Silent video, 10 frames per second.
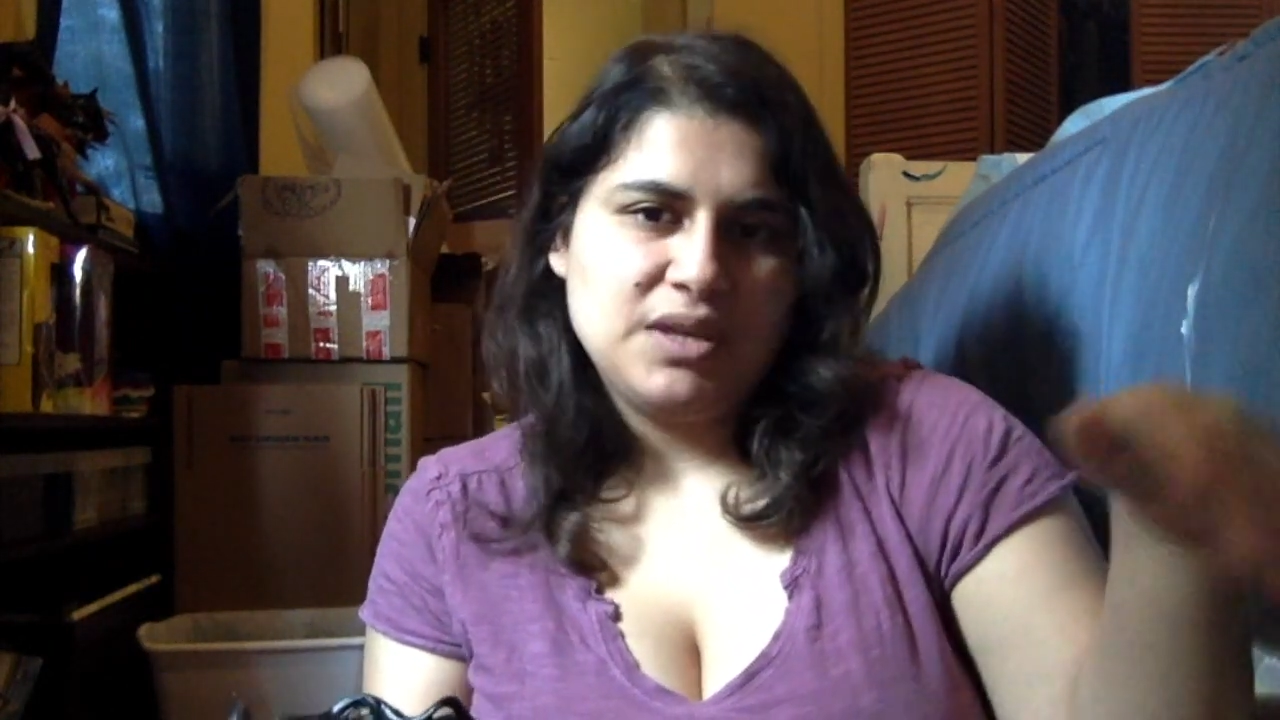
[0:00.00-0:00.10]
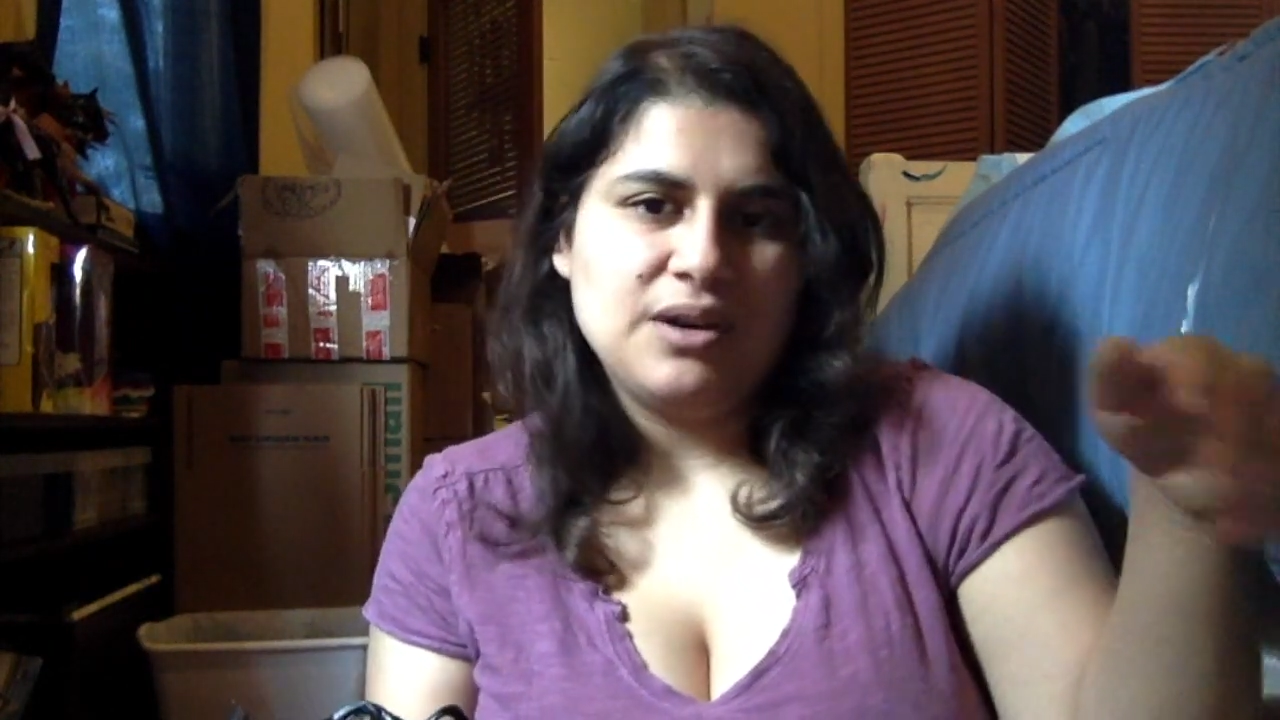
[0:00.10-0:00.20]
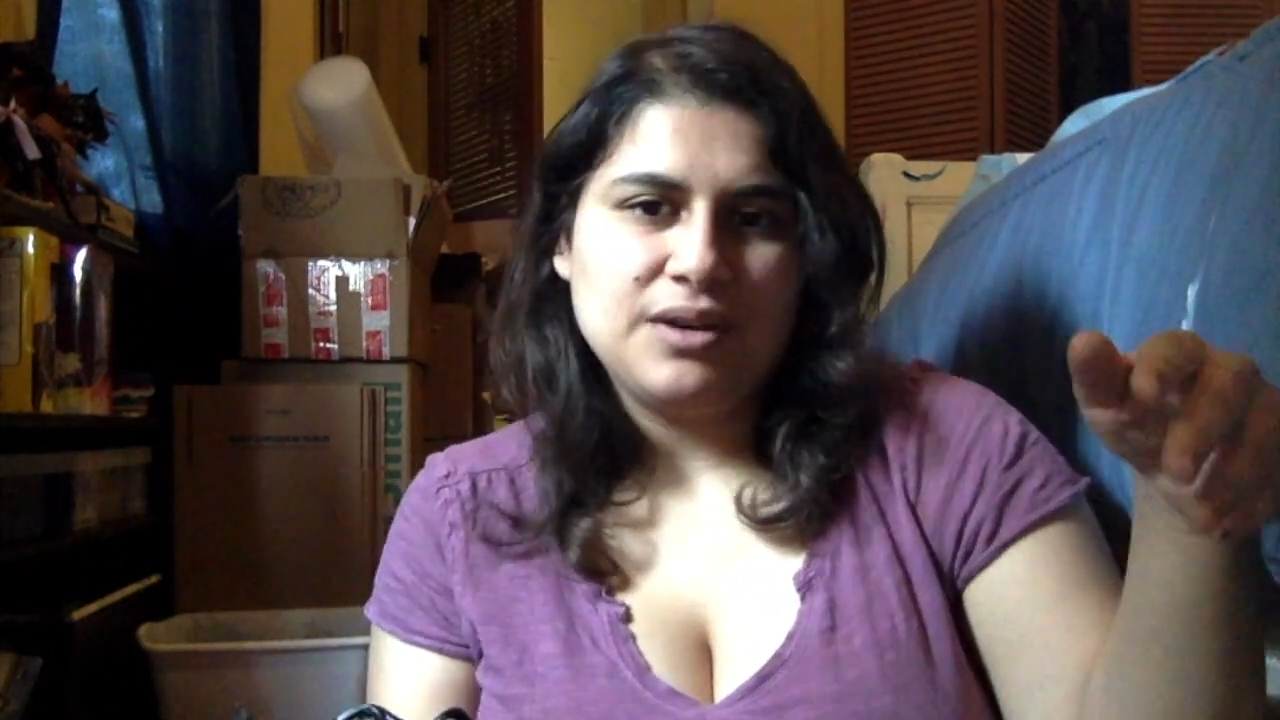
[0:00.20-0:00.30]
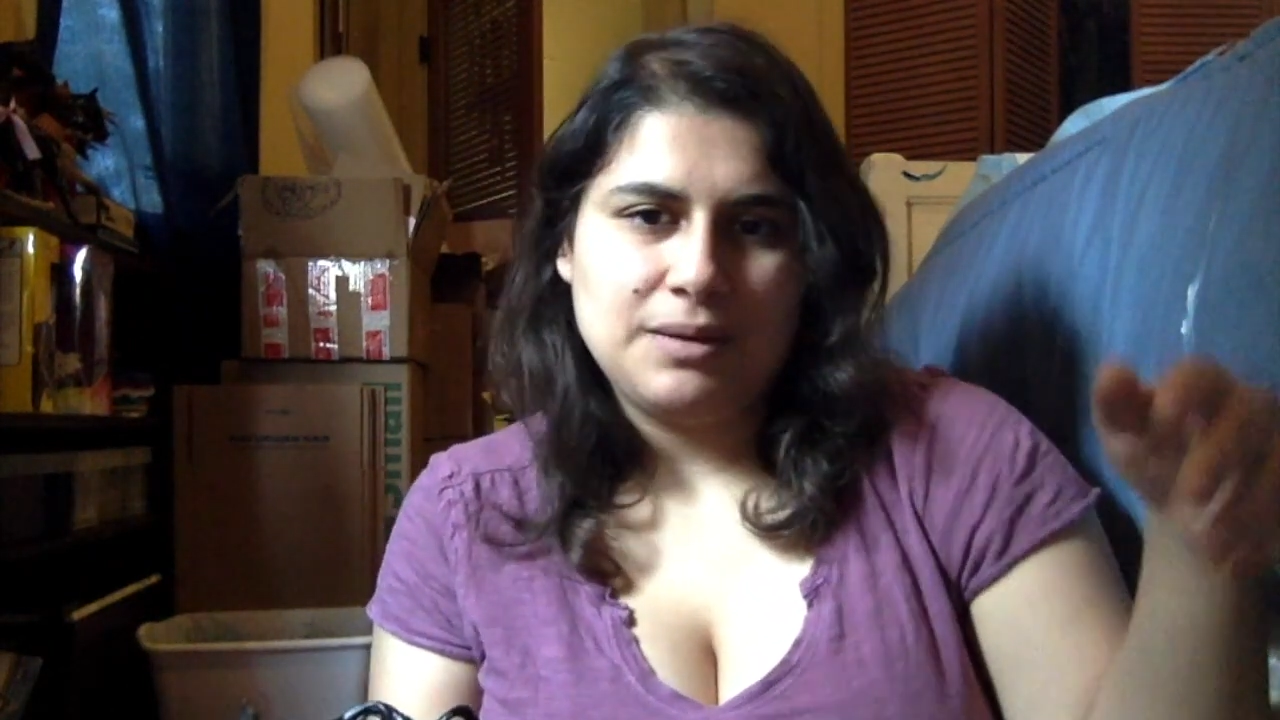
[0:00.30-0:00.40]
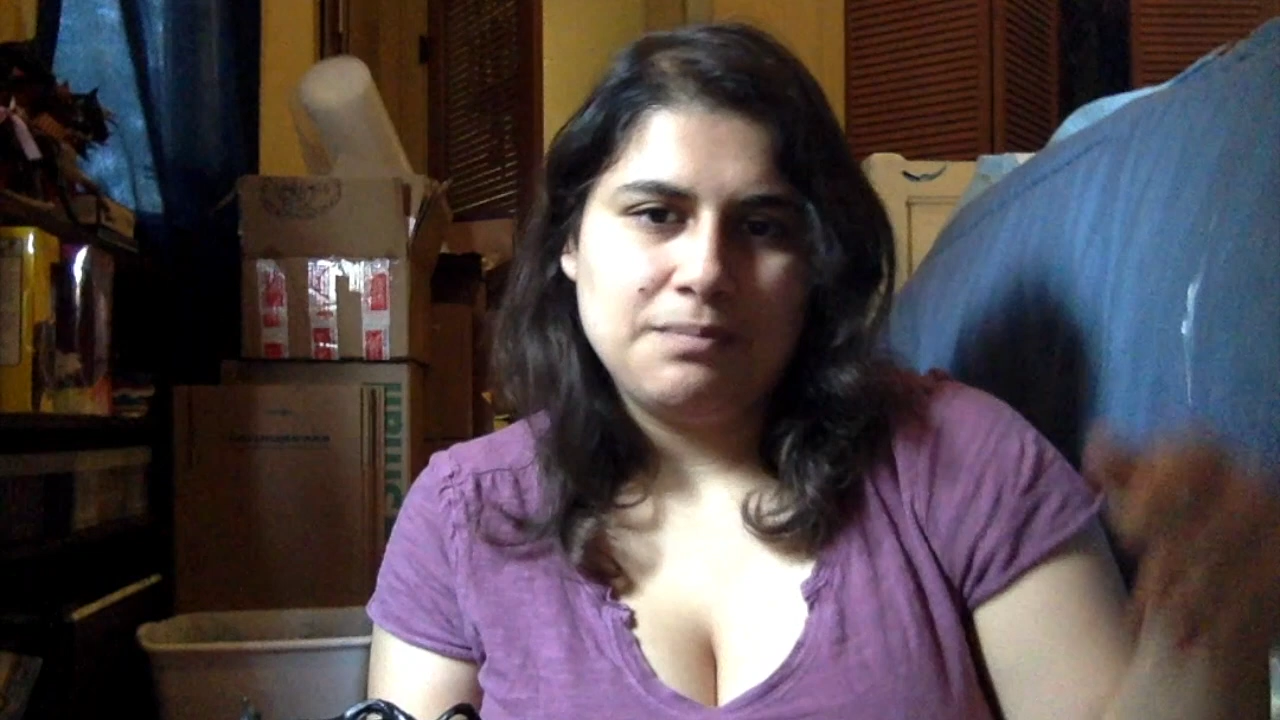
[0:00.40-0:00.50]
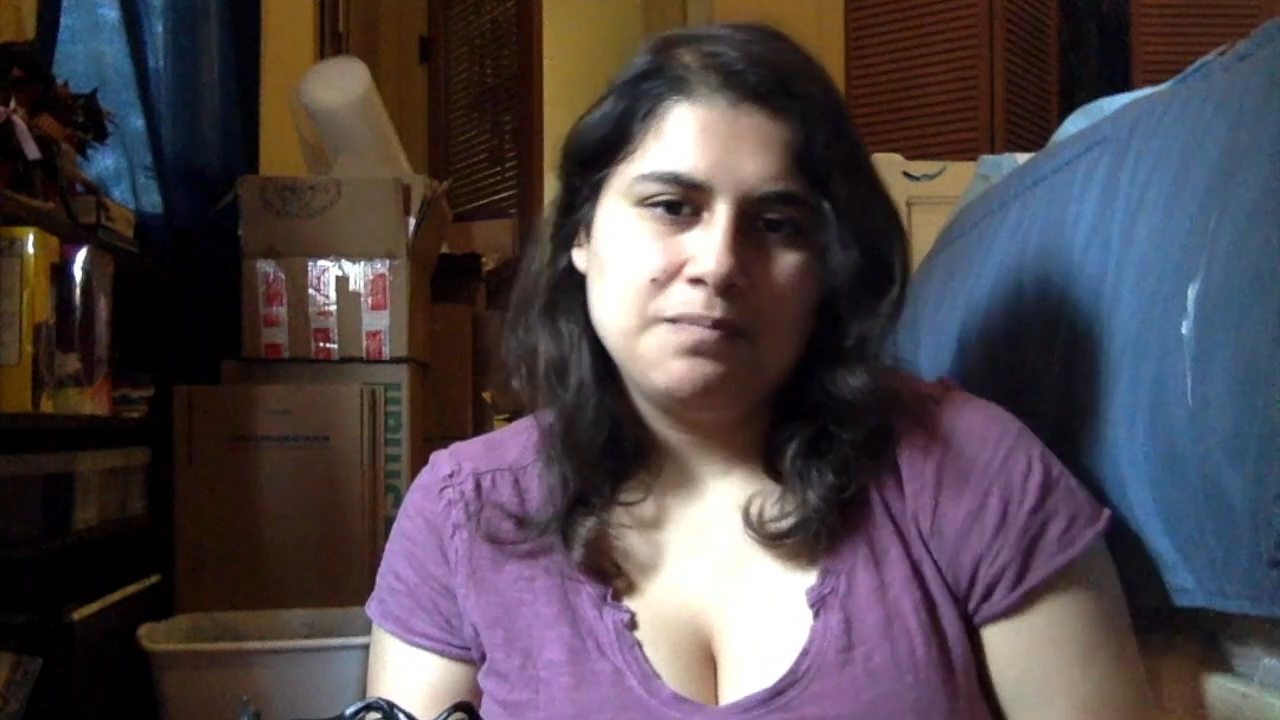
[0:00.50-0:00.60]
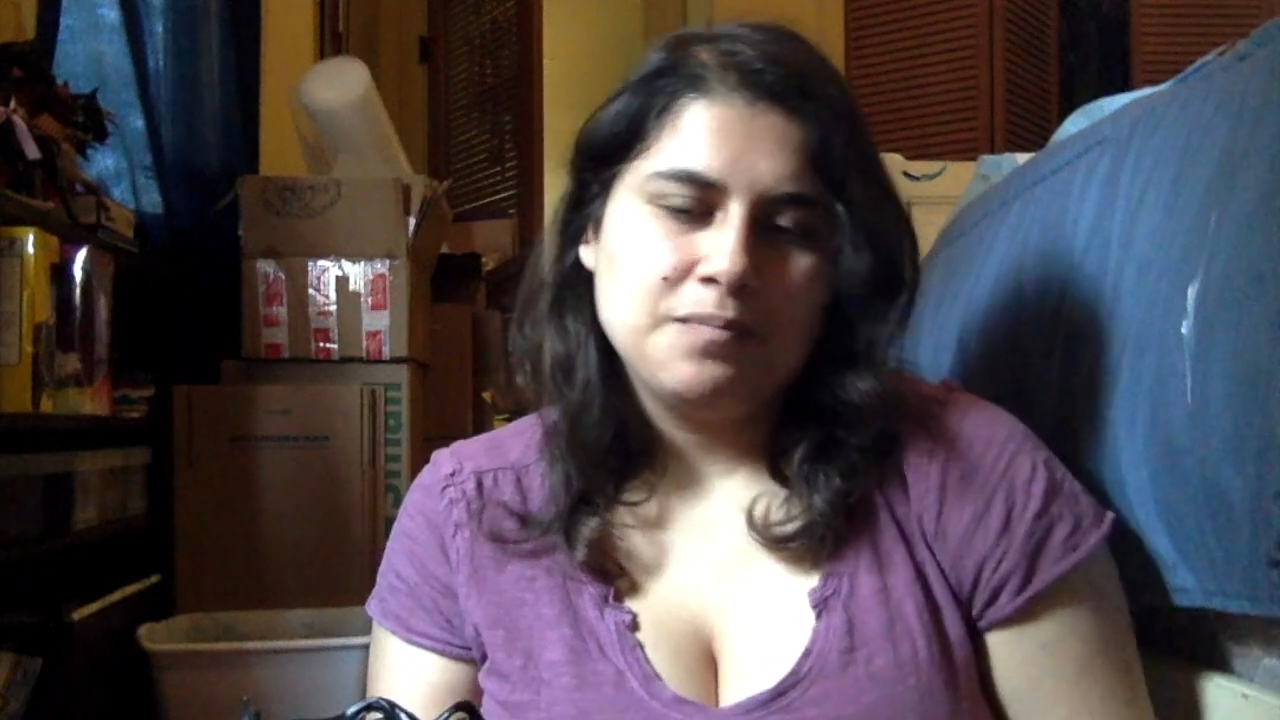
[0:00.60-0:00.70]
conga.